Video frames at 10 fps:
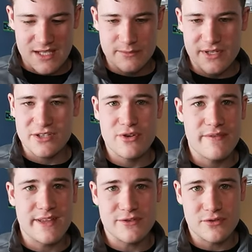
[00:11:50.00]
because you
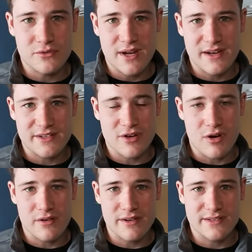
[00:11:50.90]
have that true 9H
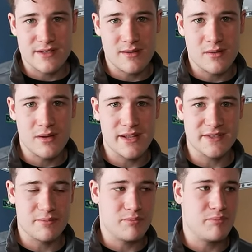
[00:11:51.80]
hardness.
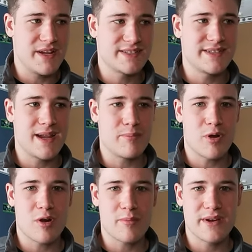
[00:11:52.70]
It's basically a
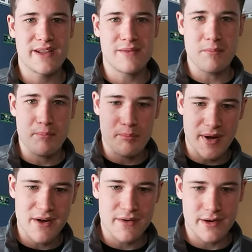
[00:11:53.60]
permanent
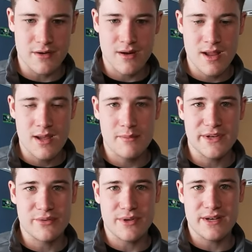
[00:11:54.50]
barrier
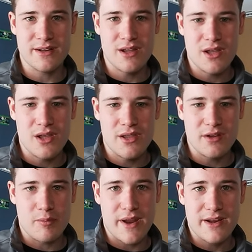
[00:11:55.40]
between
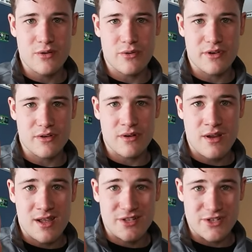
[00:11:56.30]
your paint or your
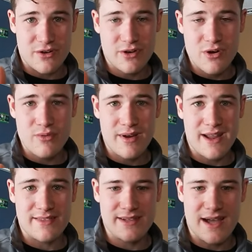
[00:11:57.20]
gel coat
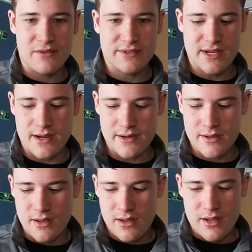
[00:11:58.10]
and the outside
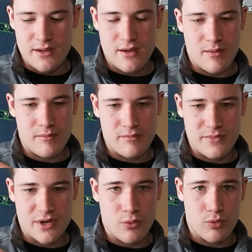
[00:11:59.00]
you know,